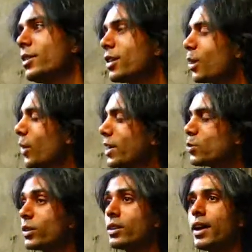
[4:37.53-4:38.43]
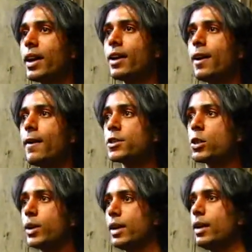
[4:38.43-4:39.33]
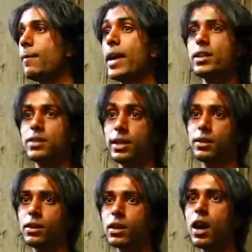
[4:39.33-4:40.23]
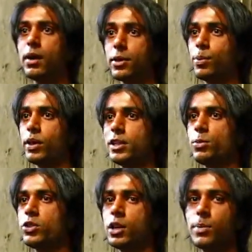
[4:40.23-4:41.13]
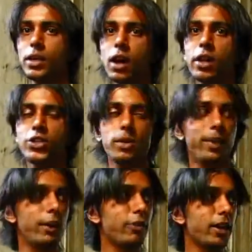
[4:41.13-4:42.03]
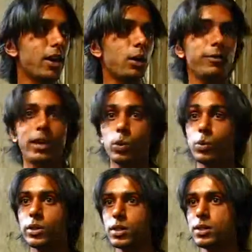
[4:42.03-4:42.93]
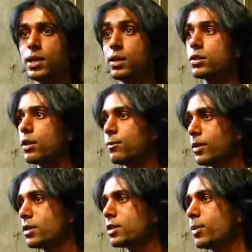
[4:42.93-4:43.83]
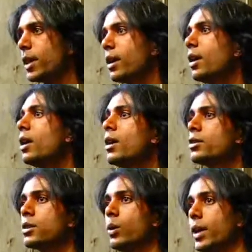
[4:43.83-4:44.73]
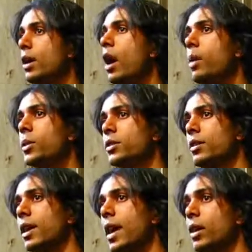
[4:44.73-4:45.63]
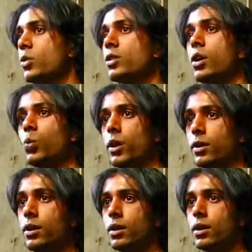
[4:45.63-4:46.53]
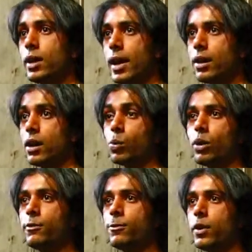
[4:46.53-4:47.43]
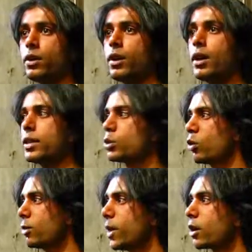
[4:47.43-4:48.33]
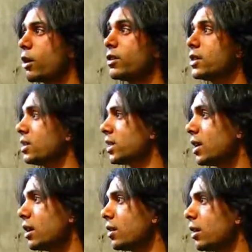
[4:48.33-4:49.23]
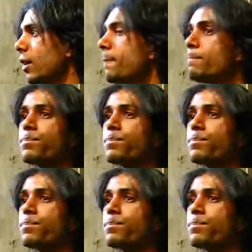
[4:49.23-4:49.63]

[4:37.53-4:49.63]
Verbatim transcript: So they took away his one leg. So he, and it's in the, the police museum at College Bay right now, if anyone wants to see it, it's on full display. So he hobbled to the gallows on one leg, on one foot, escorted by guards. He said nothing.